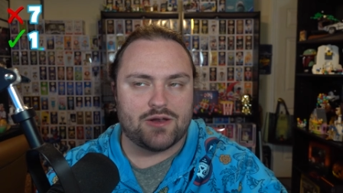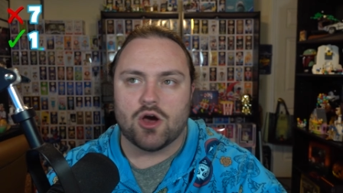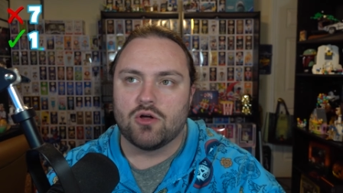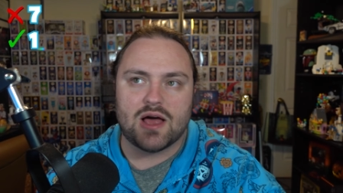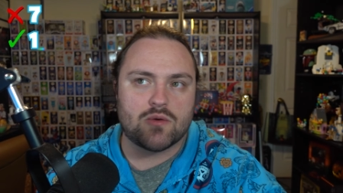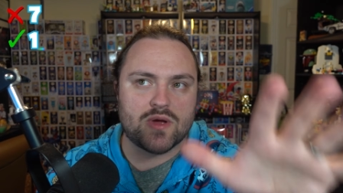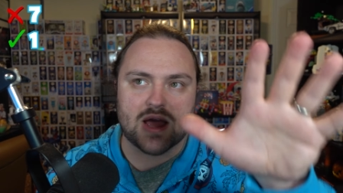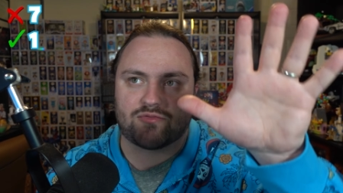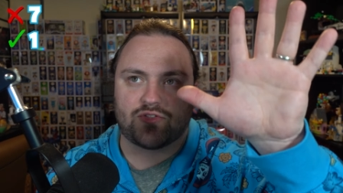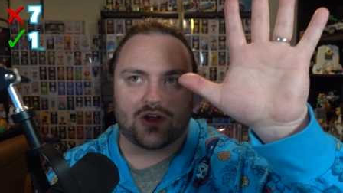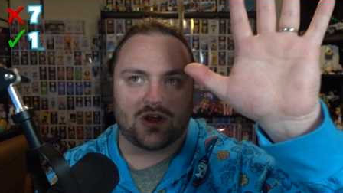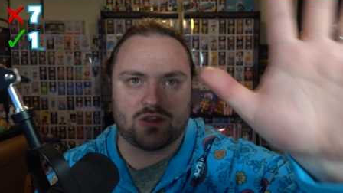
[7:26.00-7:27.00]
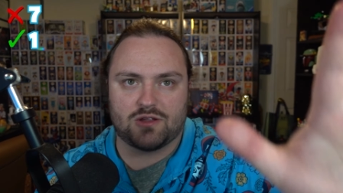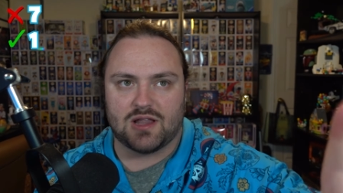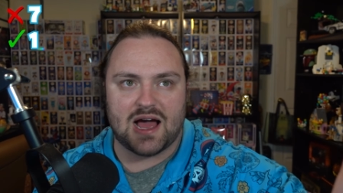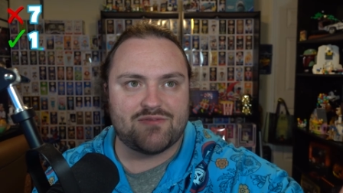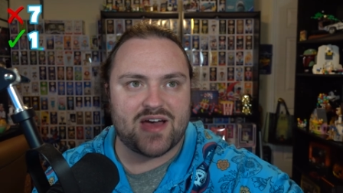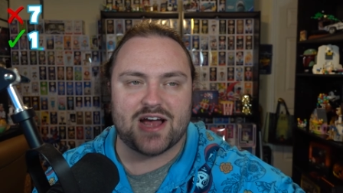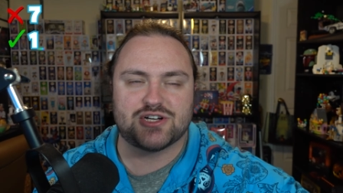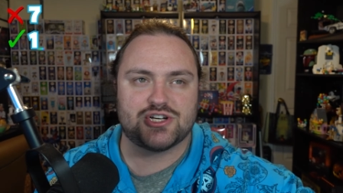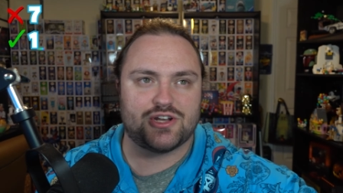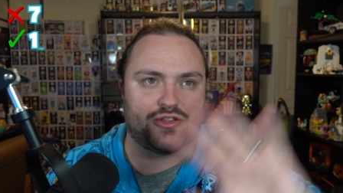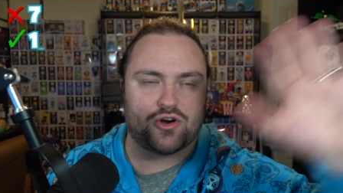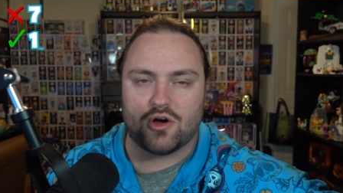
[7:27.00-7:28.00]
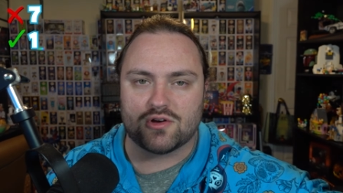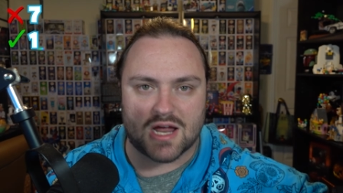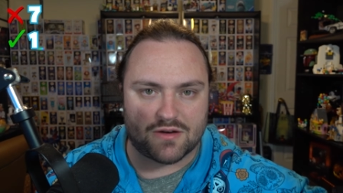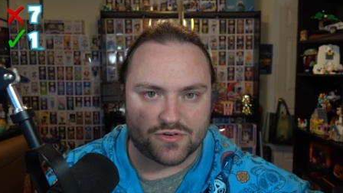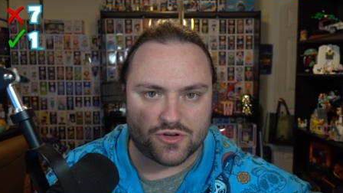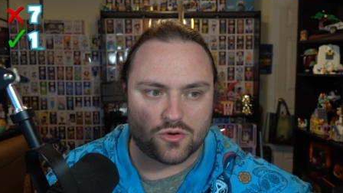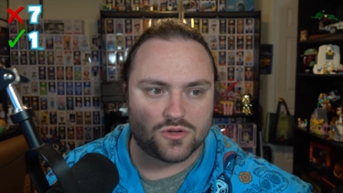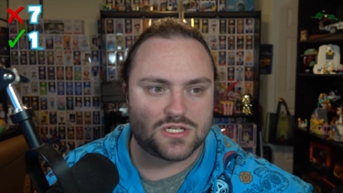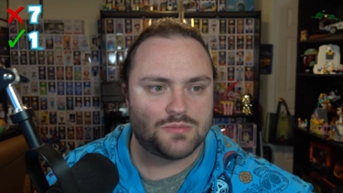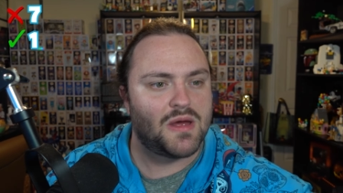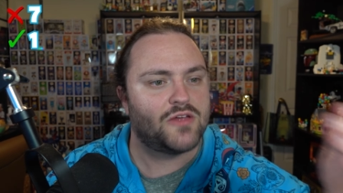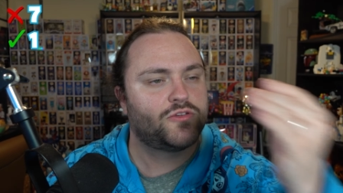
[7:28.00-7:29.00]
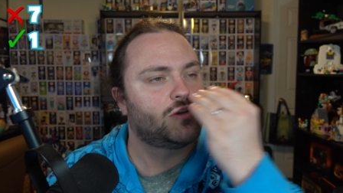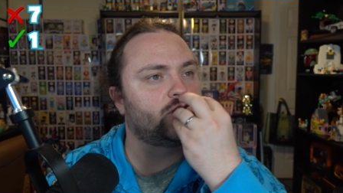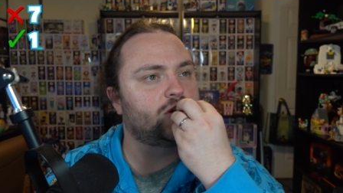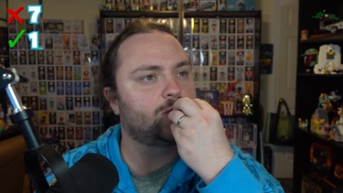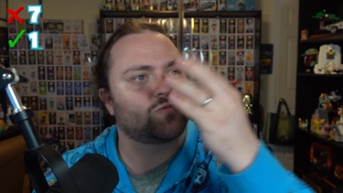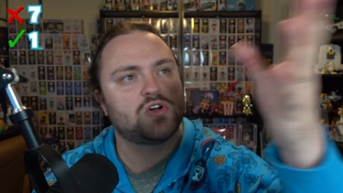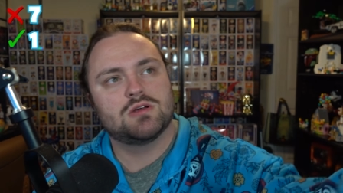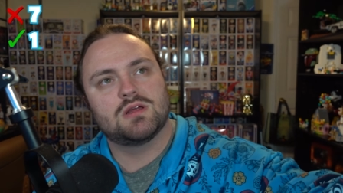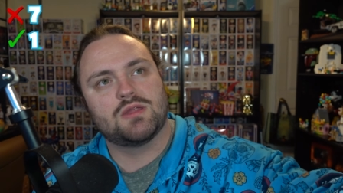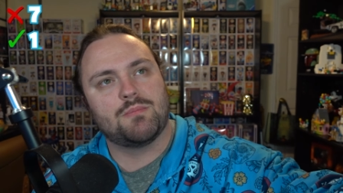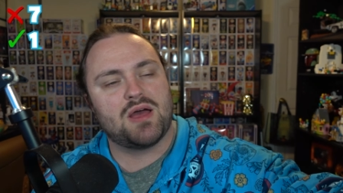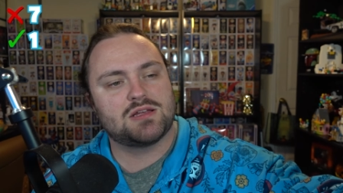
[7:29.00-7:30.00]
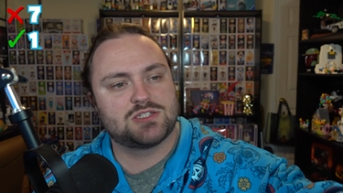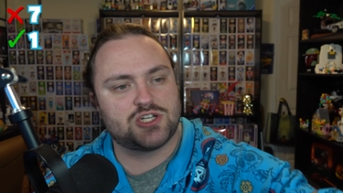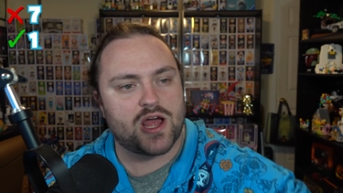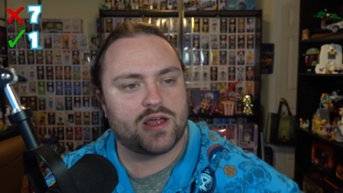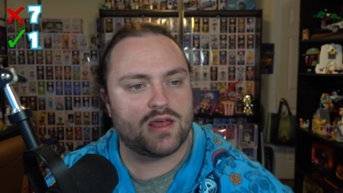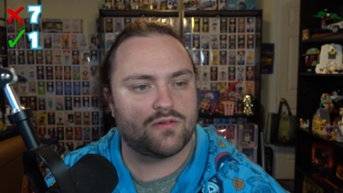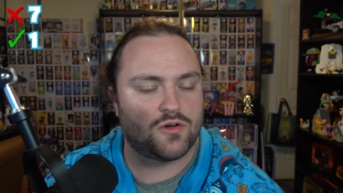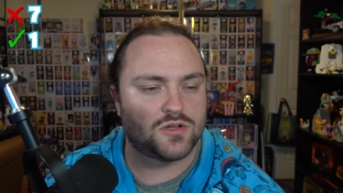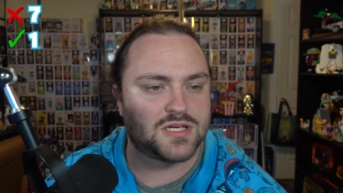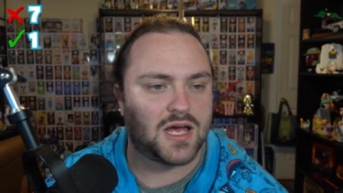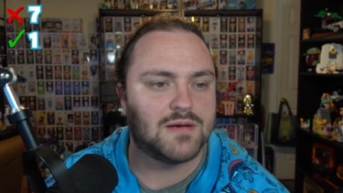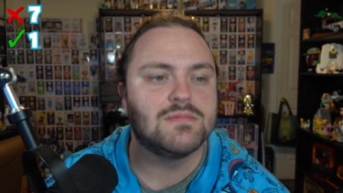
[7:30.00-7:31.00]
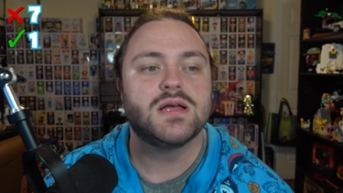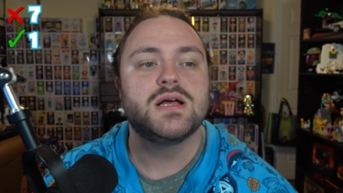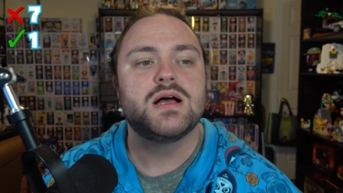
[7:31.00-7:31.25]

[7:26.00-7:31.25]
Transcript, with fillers: I know, like, we got the, the live action and they're all kind of adults. Matthew Lillard the best Shaggy of all time.